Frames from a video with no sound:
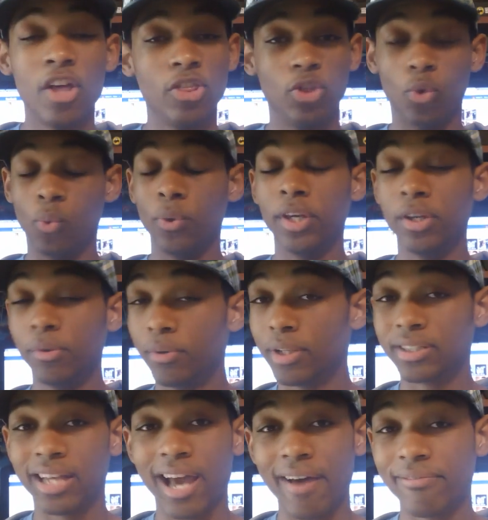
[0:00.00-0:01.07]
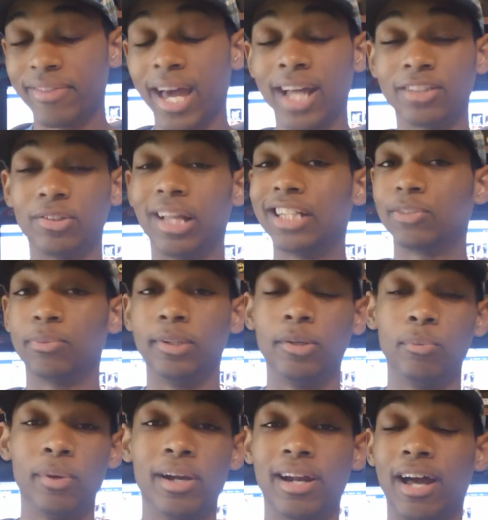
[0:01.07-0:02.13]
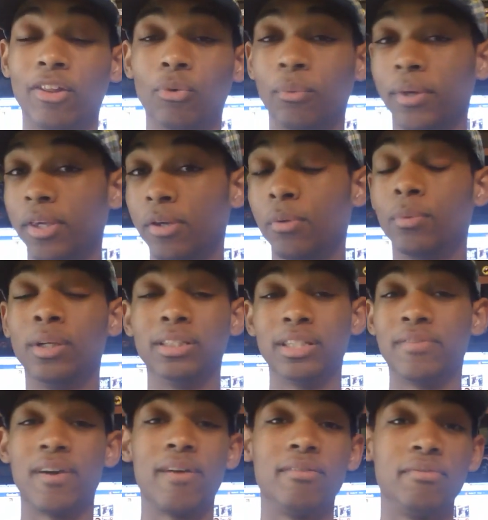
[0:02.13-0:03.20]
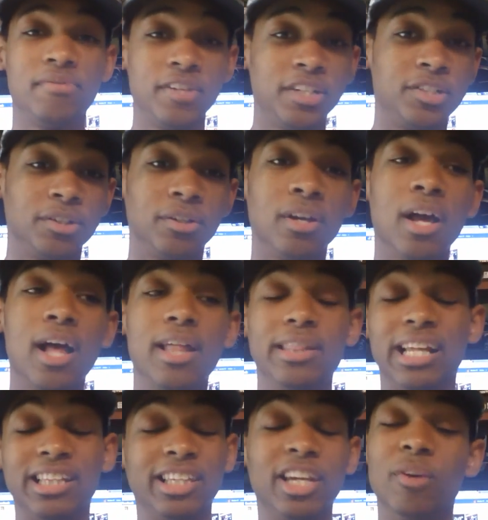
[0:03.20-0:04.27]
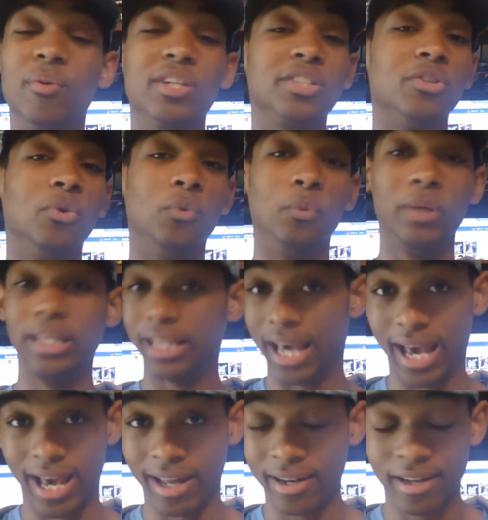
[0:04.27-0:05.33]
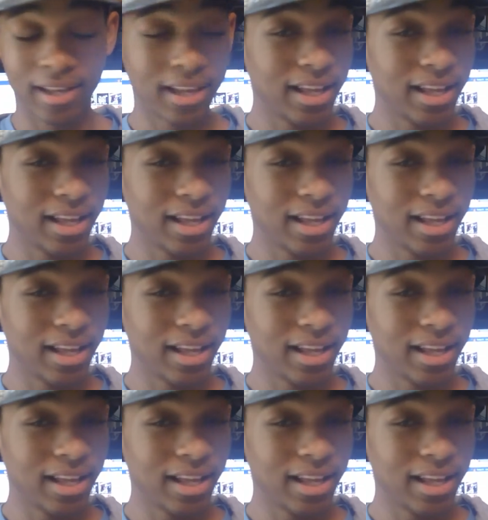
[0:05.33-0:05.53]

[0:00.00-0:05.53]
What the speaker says: The Wii U doesn't have that, so that's really weird how the Wii U doesn't even have a feature that the original Wii had.